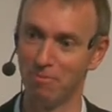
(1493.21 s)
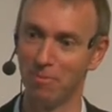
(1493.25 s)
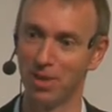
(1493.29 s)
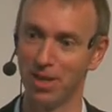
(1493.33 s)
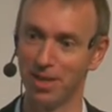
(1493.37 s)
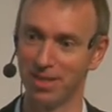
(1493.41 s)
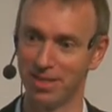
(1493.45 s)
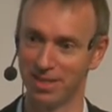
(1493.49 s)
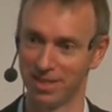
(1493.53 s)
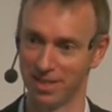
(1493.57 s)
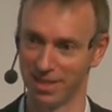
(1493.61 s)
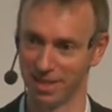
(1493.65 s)

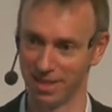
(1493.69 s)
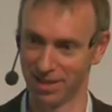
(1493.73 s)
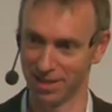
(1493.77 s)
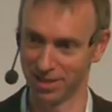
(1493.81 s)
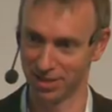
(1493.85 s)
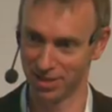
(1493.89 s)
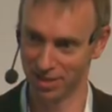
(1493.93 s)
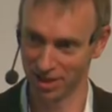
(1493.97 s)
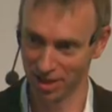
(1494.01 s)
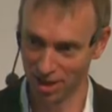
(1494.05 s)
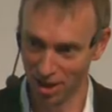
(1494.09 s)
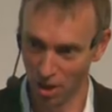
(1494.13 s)

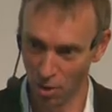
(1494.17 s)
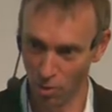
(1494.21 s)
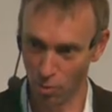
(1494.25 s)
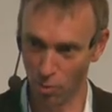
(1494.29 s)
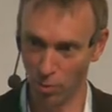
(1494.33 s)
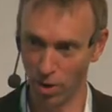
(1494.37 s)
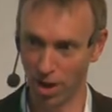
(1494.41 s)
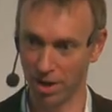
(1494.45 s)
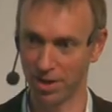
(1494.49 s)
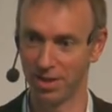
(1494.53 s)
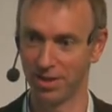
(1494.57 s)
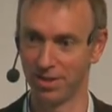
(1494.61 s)
meetings
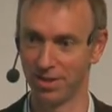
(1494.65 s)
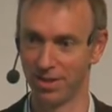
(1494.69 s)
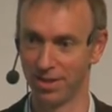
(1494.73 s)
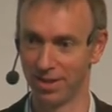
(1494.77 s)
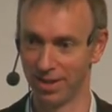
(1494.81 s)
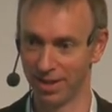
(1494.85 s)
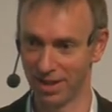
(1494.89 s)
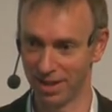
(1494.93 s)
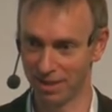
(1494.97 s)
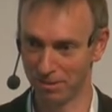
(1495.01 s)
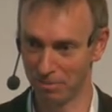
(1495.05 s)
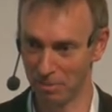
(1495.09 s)

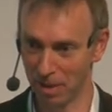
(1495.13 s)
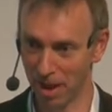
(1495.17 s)
regularly,